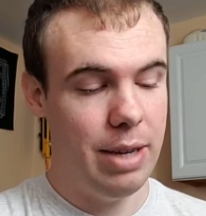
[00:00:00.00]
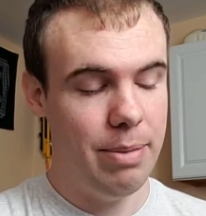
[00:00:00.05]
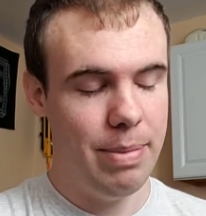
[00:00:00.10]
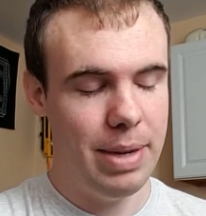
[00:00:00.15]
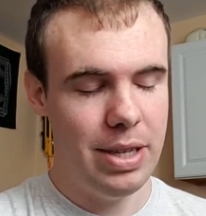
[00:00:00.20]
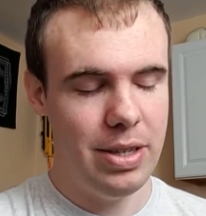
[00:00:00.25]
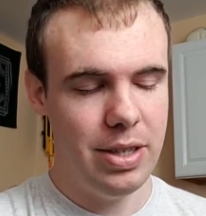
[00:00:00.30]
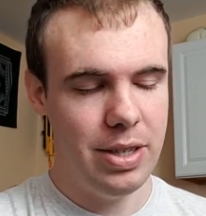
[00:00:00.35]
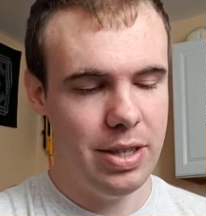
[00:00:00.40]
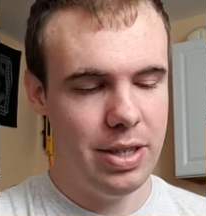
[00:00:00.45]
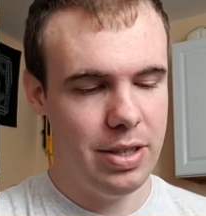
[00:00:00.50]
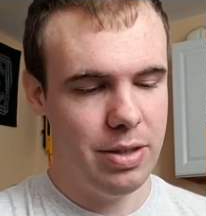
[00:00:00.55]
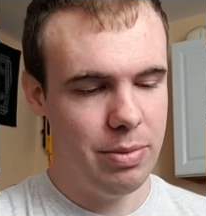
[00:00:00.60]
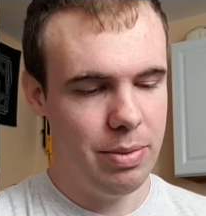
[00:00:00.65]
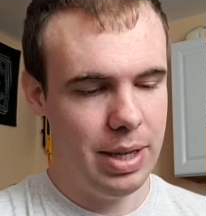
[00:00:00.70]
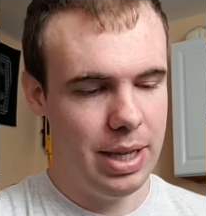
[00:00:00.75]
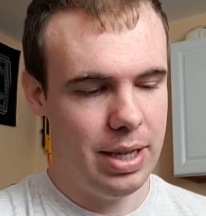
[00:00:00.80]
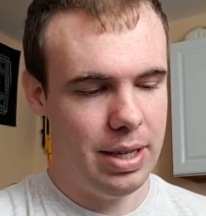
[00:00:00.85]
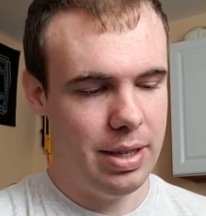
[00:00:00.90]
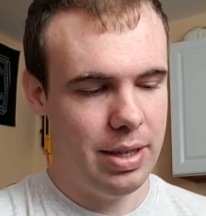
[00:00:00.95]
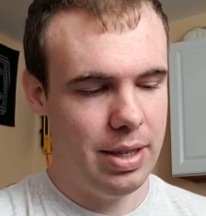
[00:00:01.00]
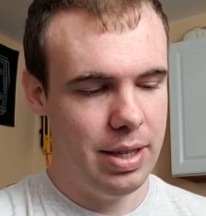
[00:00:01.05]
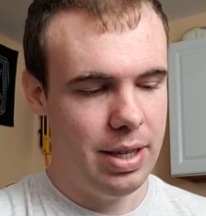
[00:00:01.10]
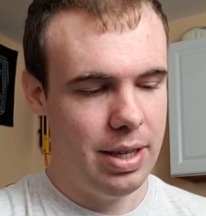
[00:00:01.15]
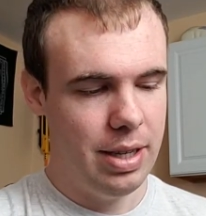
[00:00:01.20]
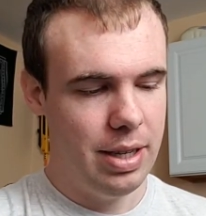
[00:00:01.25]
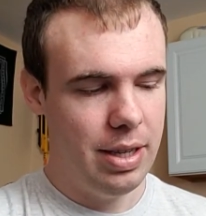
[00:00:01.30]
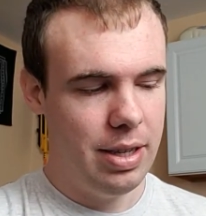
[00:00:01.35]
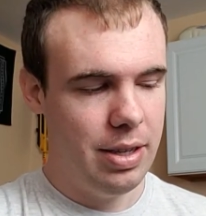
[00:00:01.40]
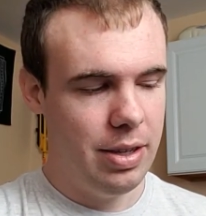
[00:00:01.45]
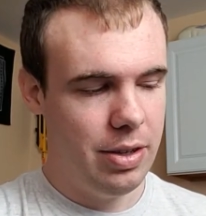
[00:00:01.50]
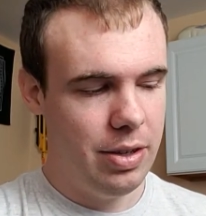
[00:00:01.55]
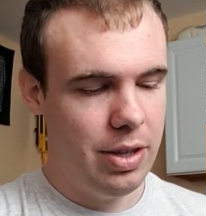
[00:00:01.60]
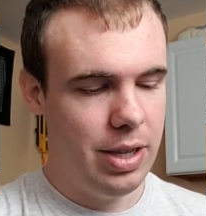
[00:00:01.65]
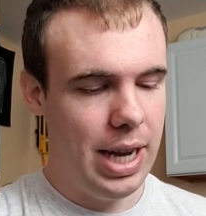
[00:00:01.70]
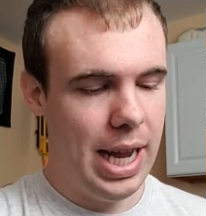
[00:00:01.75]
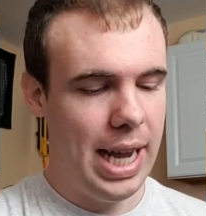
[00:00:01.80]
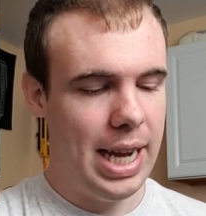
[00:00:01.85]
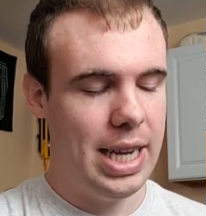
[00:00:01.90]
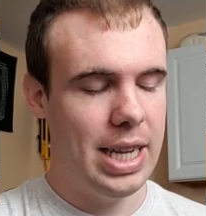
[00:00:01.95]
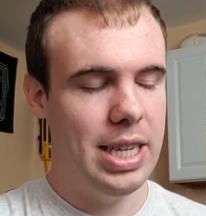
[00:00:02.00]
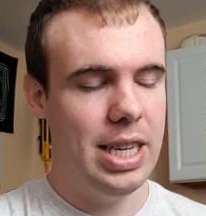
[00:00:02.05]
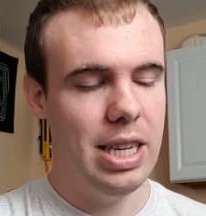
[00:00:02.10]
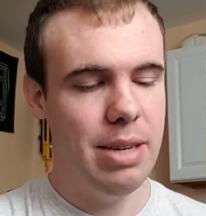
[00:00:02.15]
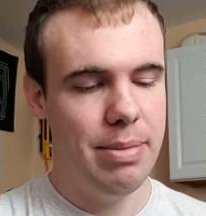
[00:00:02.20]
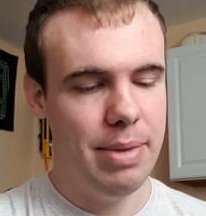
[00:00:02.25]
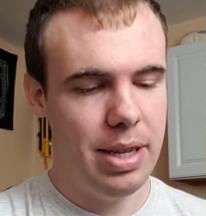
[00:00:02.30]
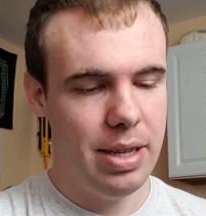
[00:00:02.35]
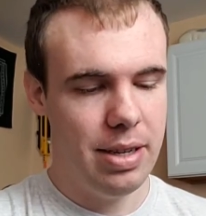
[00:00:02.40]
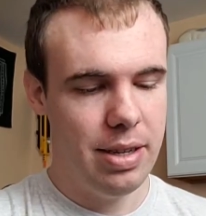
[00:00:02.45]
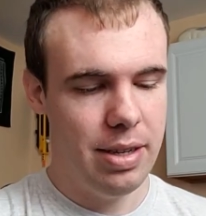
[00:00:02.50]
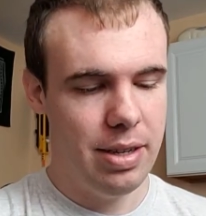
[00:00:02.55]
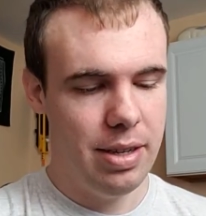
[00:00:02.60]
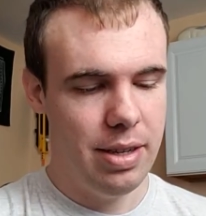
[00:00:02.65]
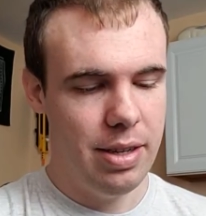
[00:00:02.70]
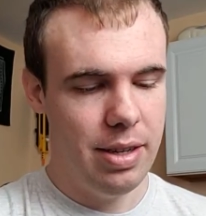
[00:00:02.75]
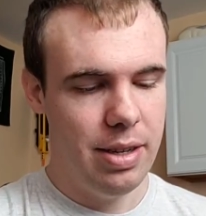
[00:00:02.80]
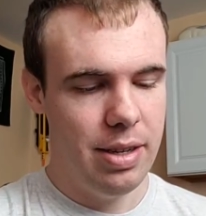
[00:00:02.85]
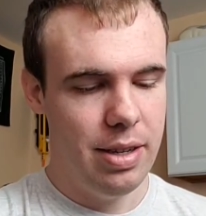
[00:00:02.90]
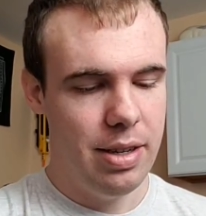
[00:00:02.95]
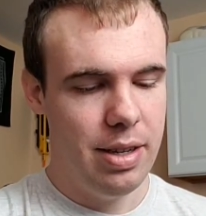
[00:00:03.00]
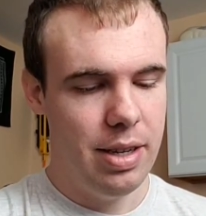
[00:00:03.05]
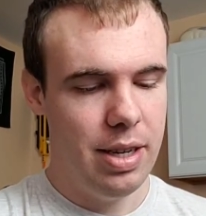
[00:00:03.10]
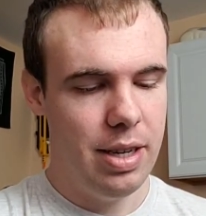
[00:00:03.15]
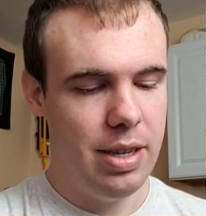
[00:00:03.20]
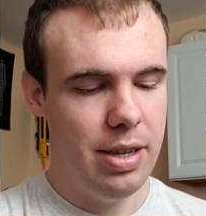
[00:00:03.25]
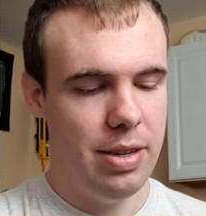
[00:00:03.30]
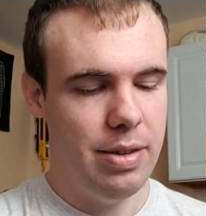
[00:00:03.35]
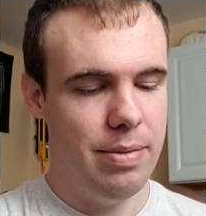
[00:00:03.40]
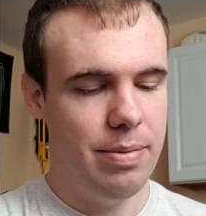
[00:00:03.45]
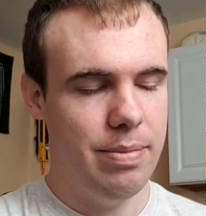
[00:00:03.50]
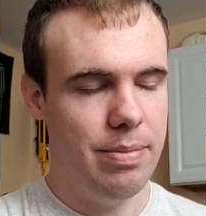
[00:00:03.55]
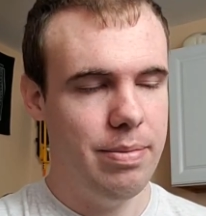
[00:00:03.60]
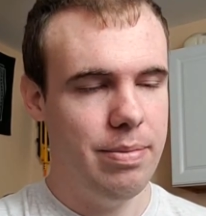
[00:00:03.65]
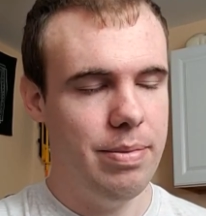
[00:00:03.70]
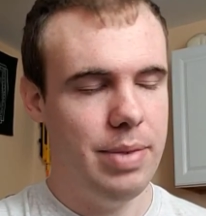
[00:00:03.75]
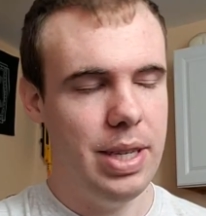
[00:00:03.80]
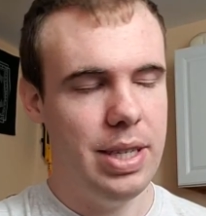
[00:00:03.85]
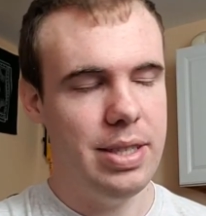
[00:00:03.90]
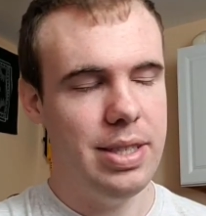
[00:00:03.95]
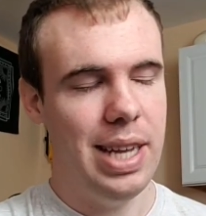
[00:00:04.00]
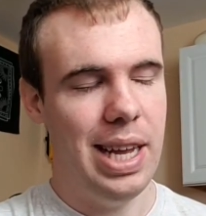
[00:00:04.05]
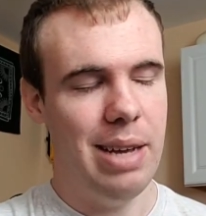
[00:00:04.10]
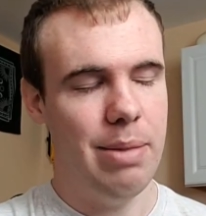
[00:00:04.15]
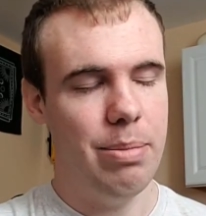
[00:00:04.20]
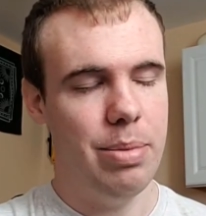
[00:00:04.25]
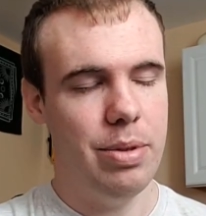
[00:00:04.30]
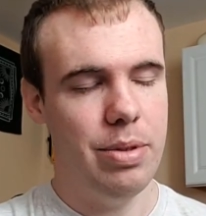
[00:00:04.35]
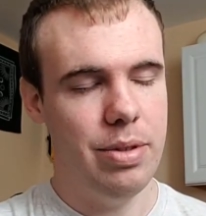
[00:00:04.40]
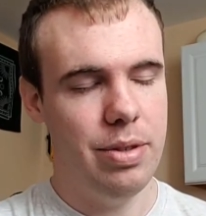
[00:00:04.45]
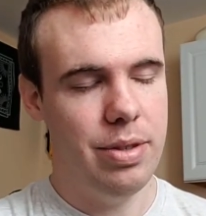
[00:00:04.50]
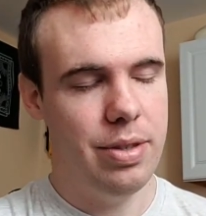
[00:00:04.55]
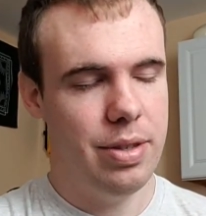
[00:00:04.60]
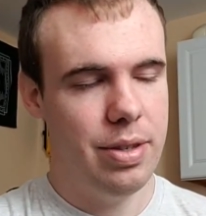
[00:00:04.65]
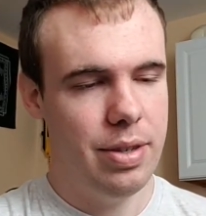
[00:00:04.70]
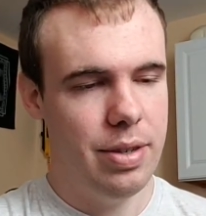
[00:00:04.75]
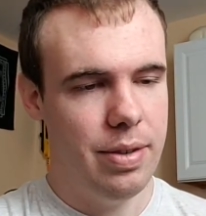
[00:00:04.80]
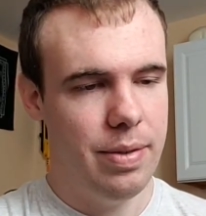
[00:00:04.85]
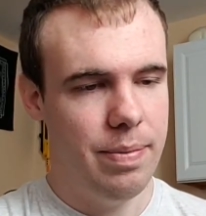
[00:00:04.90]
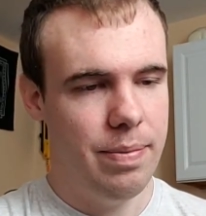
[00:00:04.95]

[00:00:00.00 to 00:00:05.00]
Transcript: I mentioned as well. Good academic um, examples.